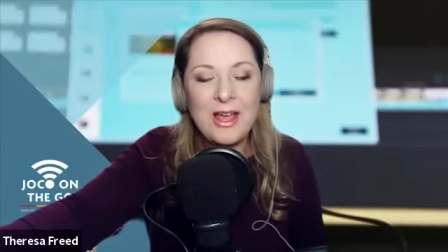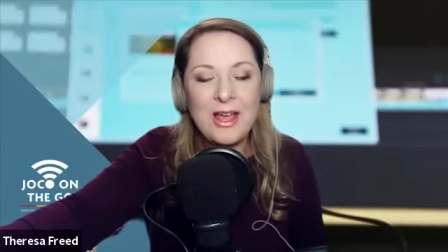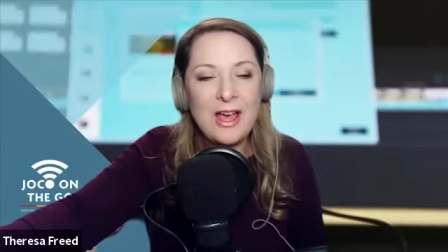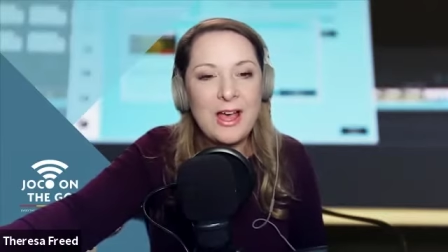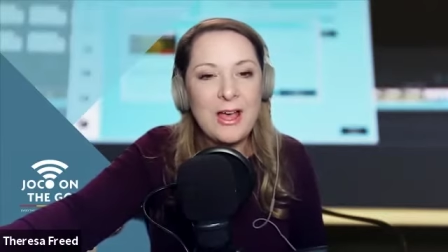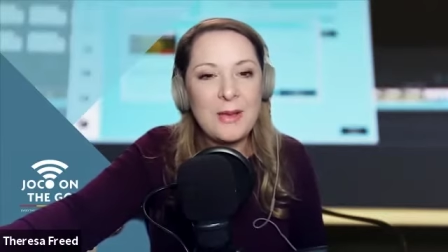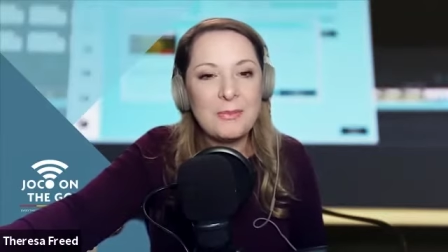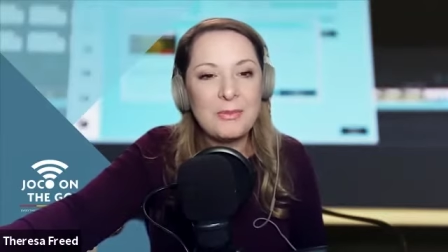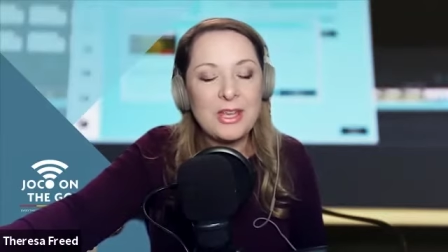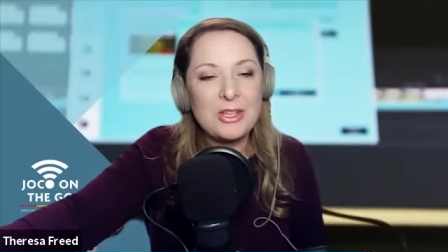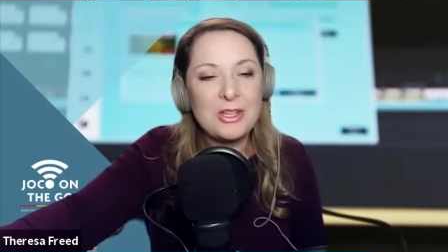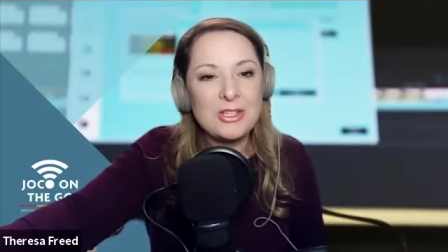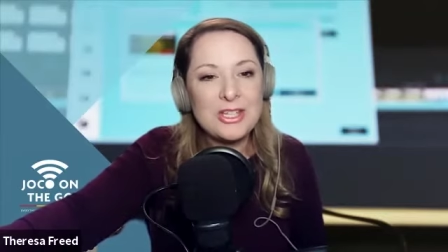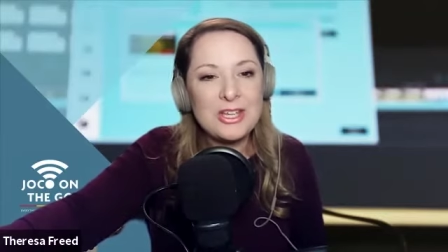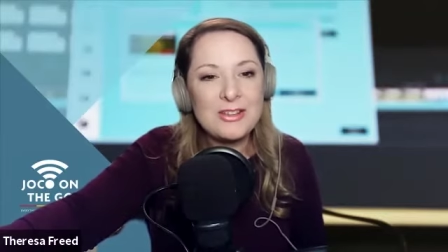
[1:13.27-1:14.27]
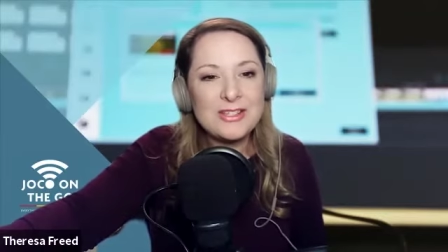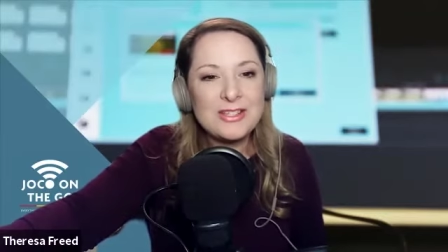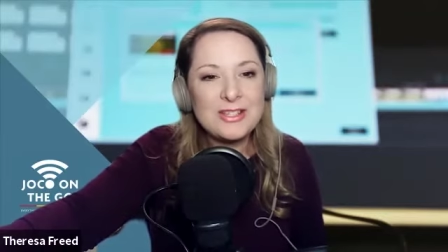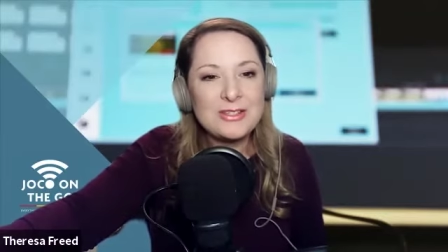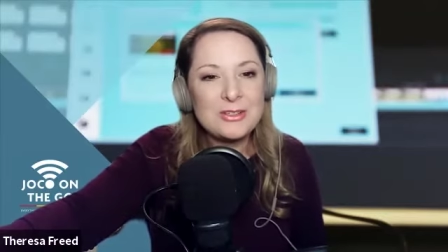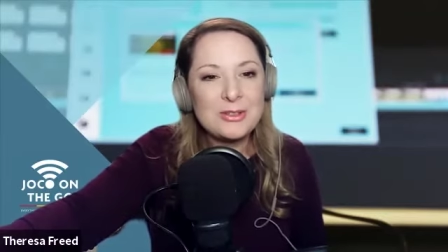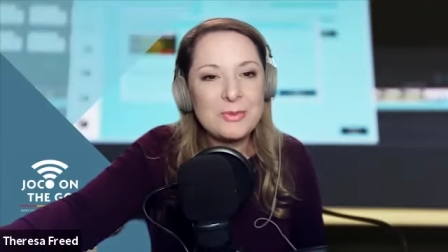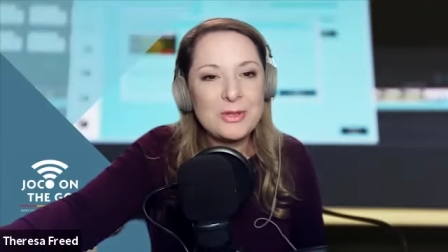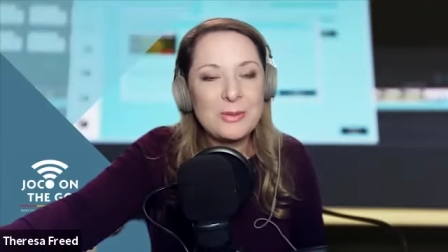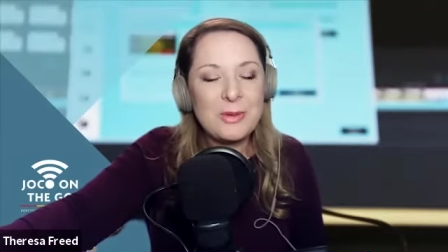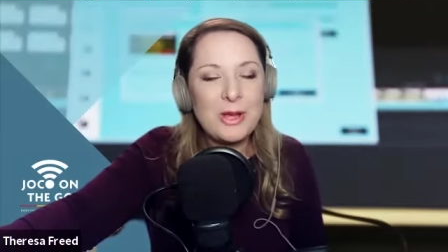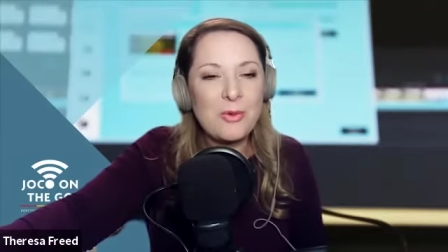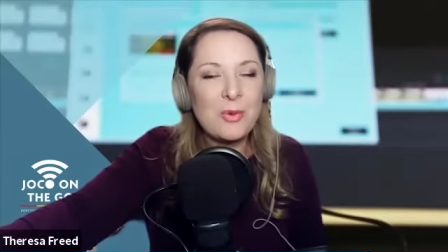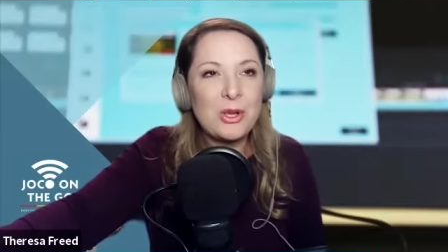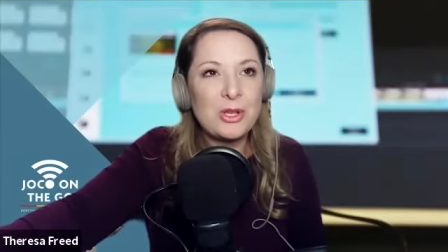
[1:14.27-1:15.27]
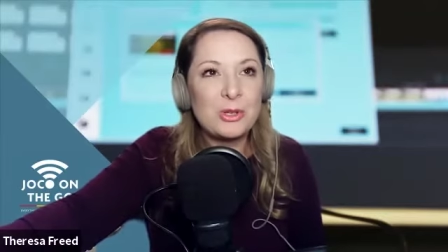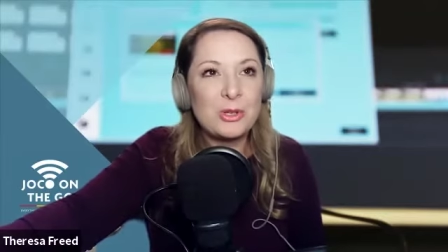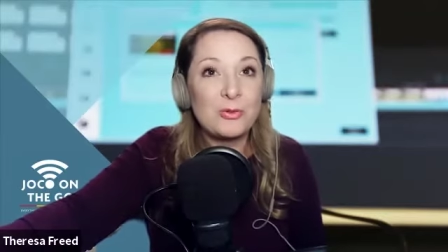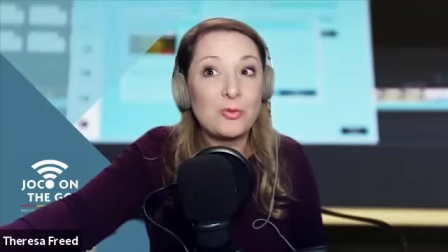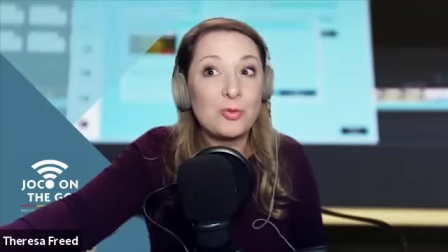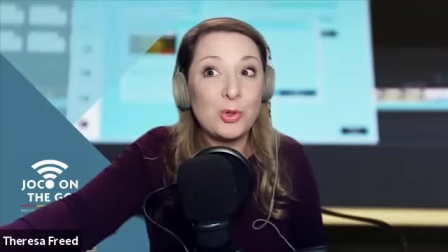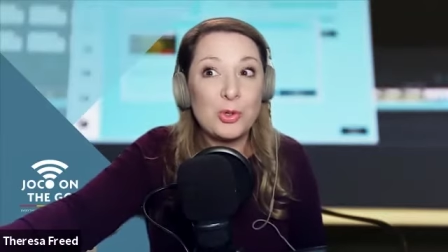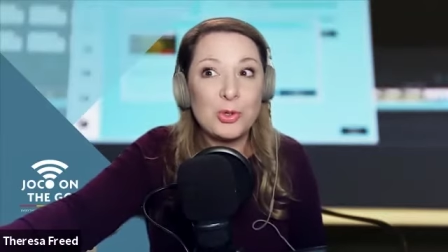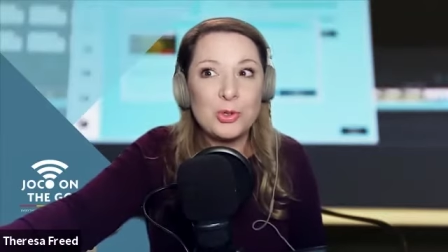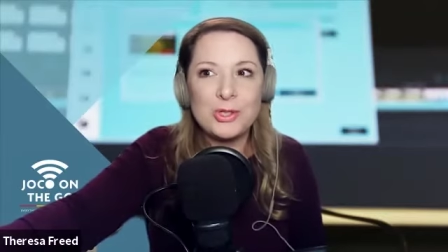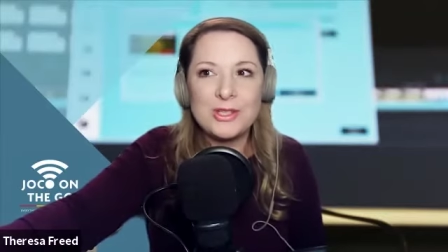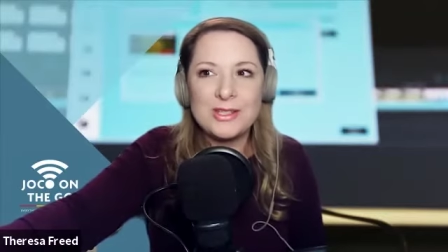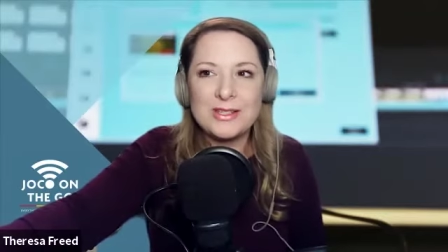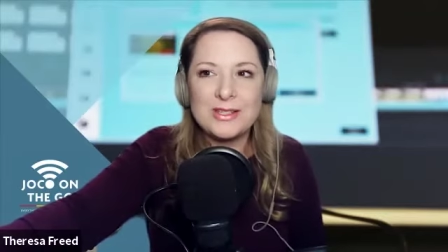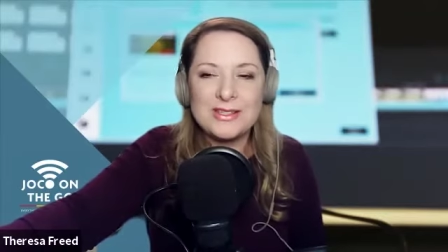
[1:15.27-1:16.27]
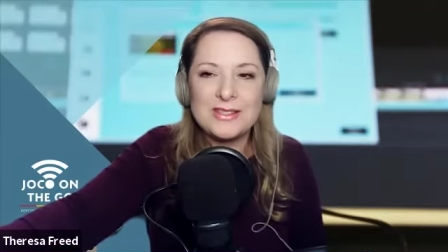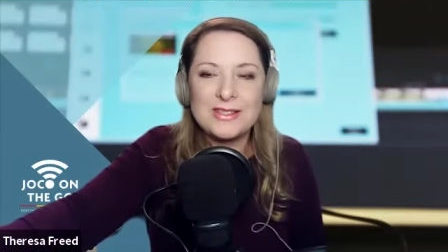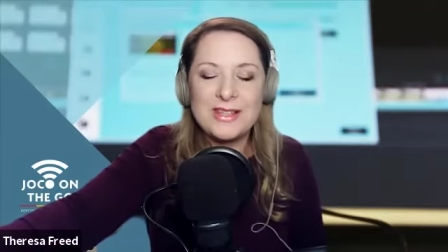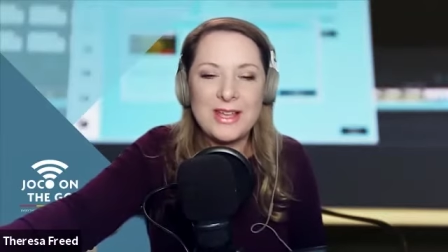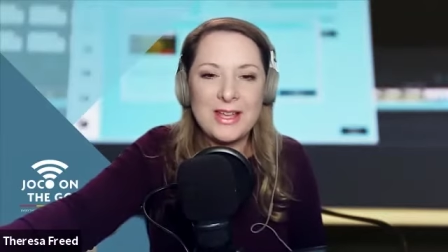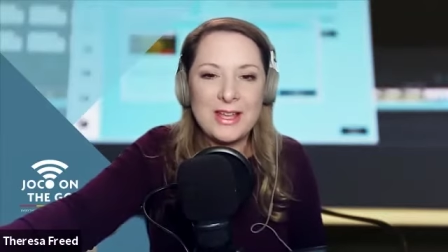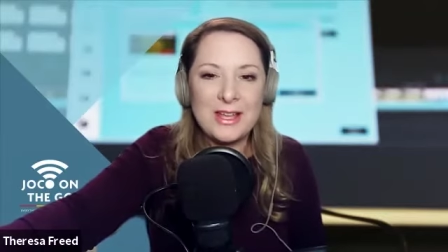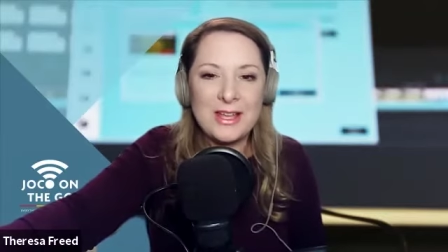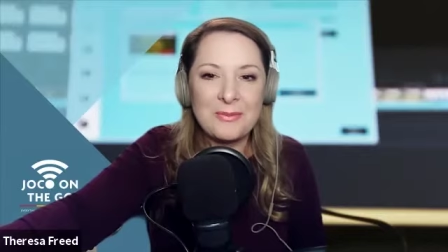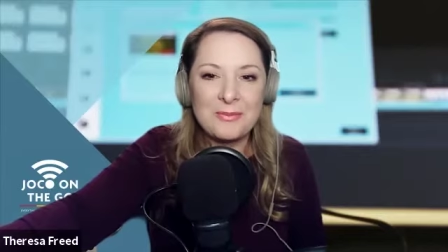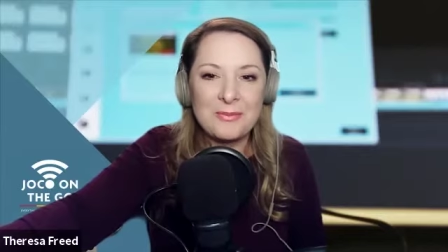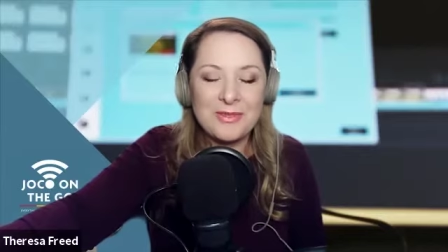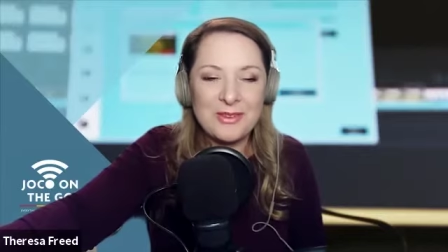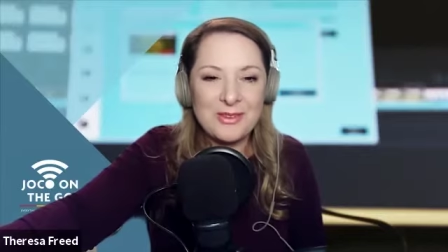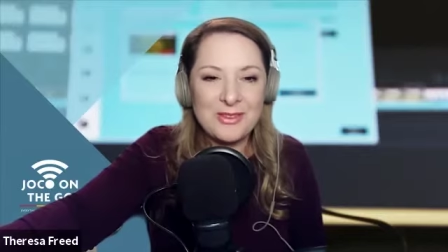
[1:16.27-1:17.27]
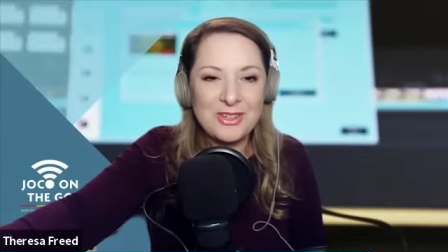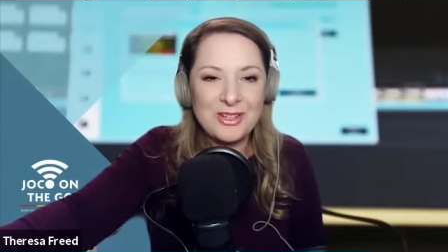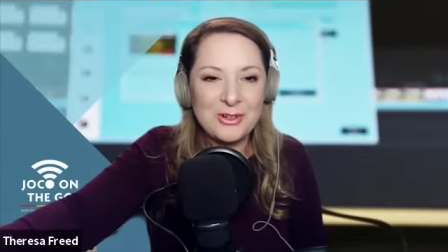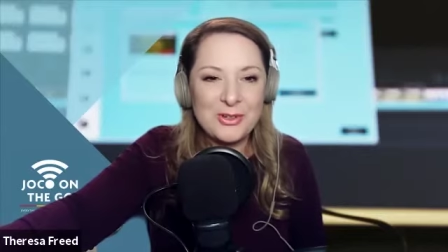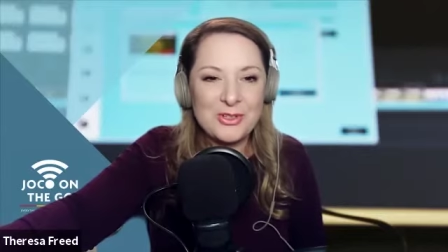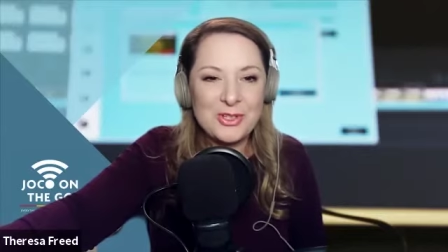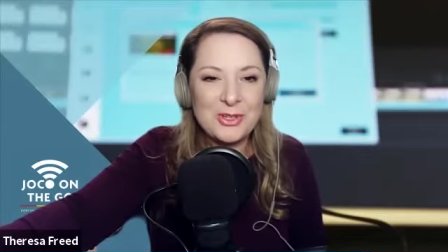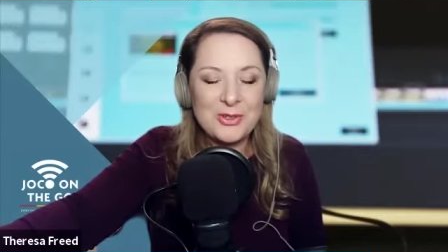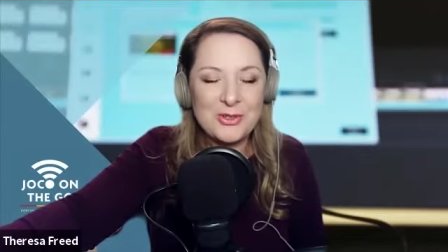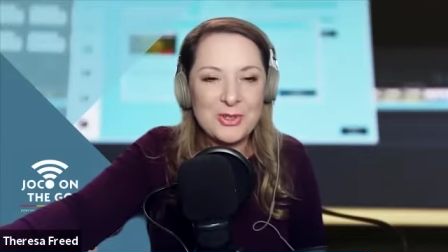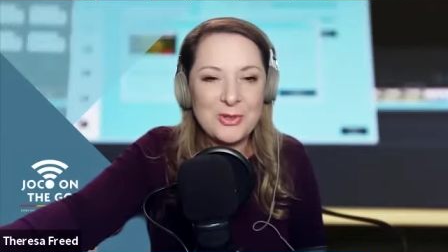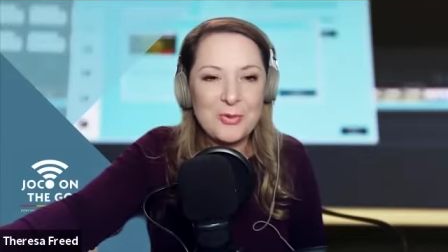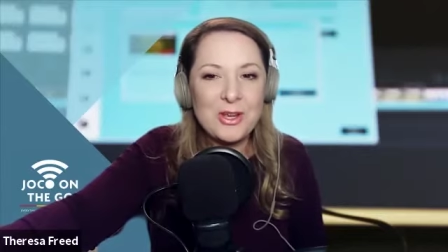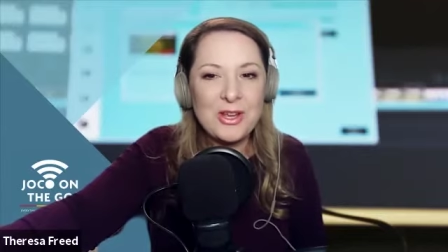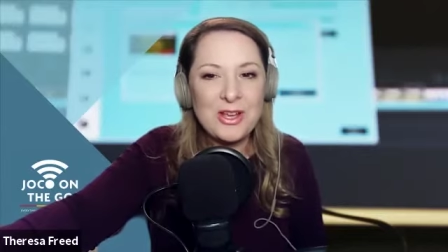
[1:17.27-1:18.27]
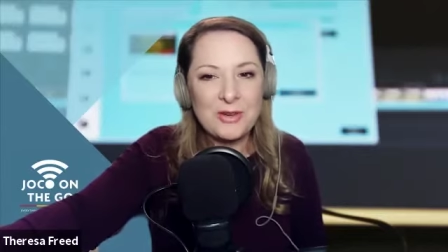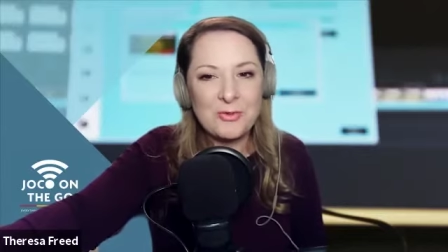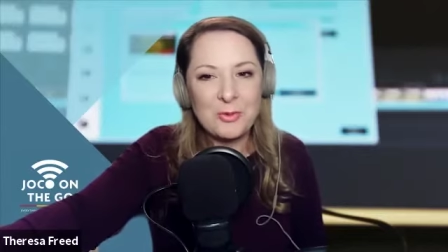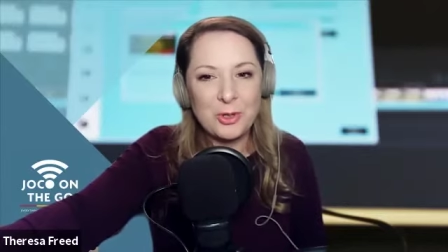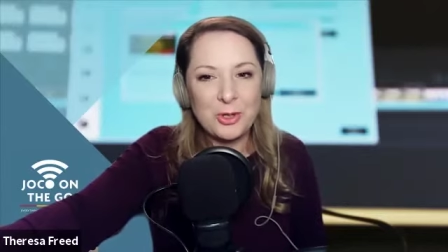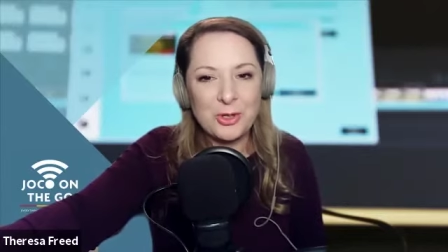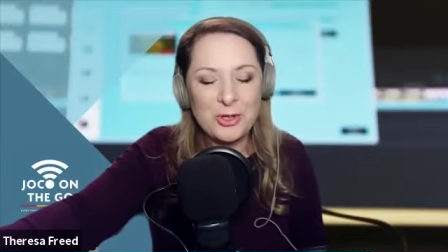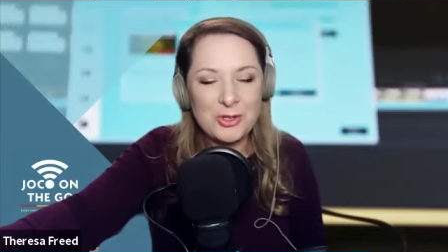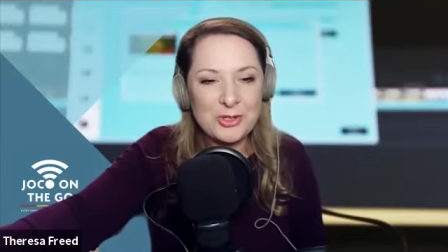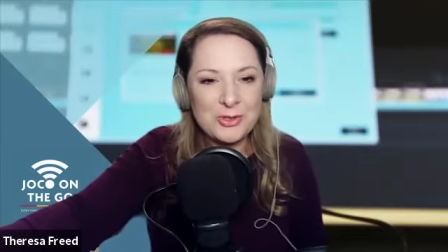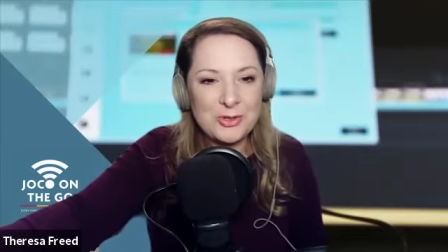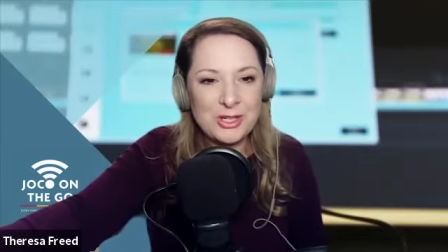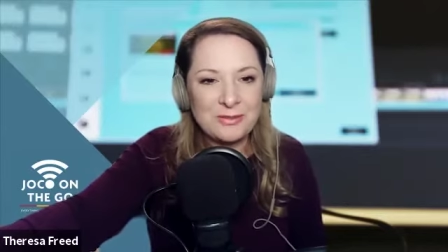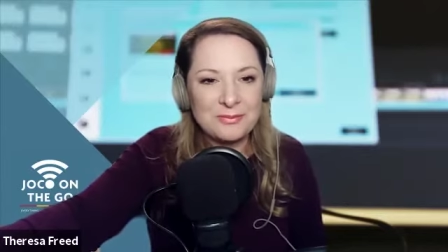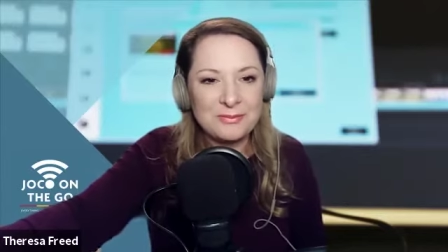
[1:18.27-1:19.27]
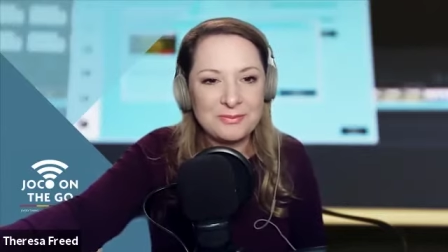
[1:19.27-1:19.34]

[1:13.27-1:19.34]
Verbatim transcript: Um, can you tell us a little bit about what your role is um, there? So, so what kind of work are you doing?